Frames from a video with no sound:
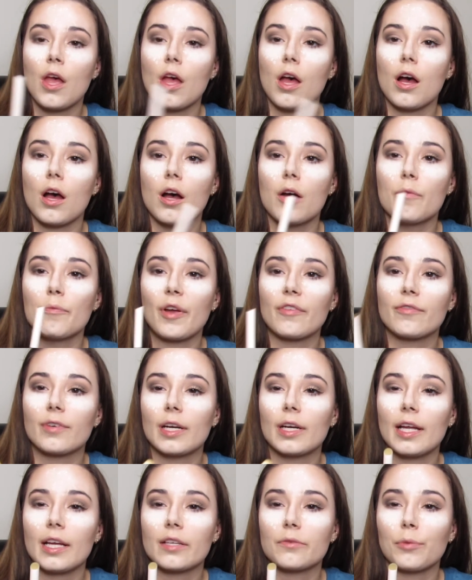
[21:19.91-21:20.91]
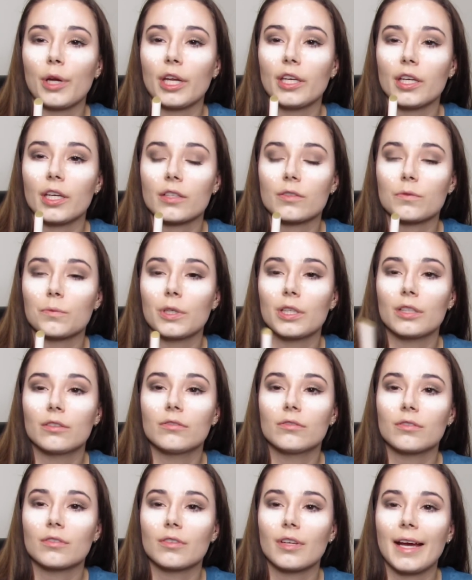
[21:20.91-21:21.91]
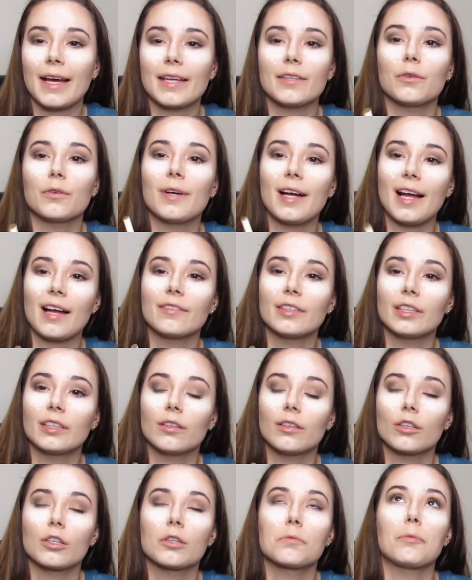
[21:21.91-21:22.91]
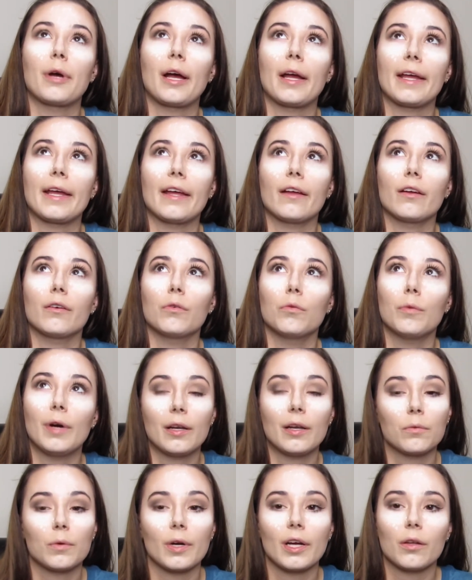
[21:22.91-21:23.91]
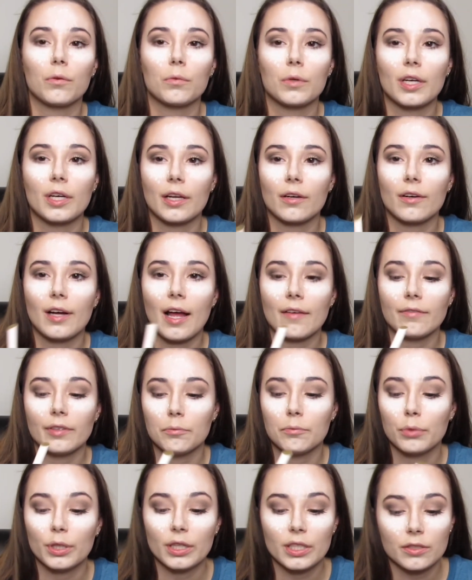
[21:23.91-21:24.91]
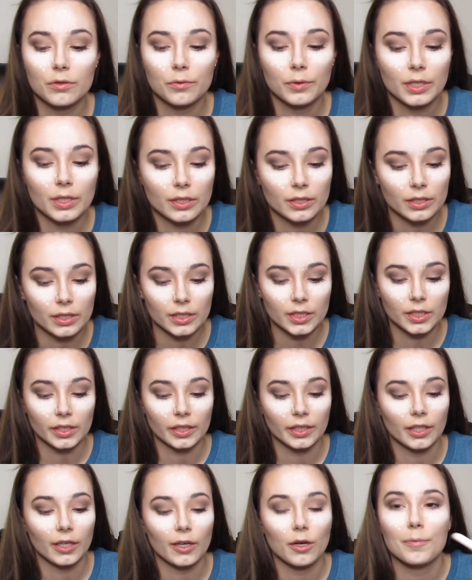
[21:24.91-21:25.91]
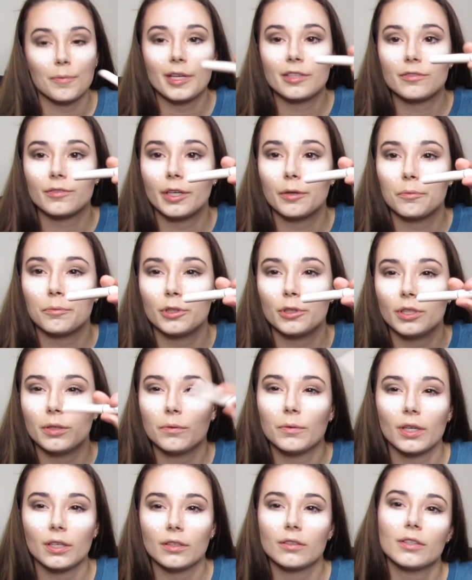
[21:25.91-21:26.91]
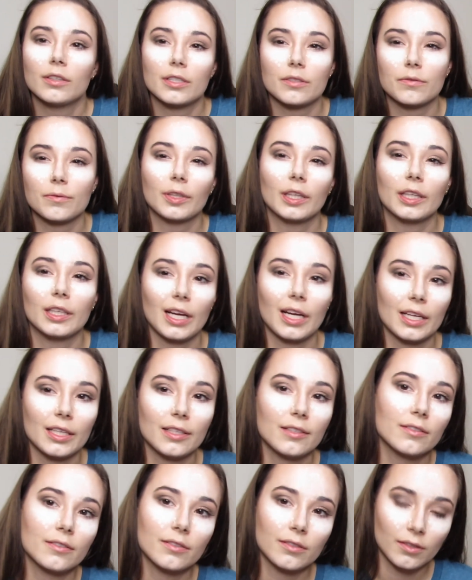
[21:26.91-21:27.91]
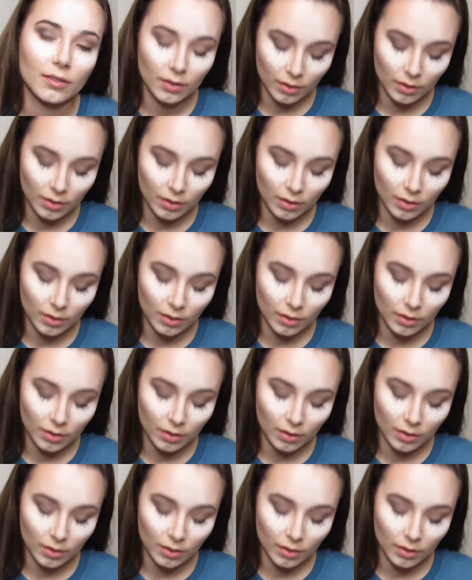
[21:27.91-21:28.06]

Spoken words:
My friend has my NYX one, I don't have it, or my Wet n Wild one, I don't have it, but this one is the Selena Gomez Rare Beauty one. It's really nice.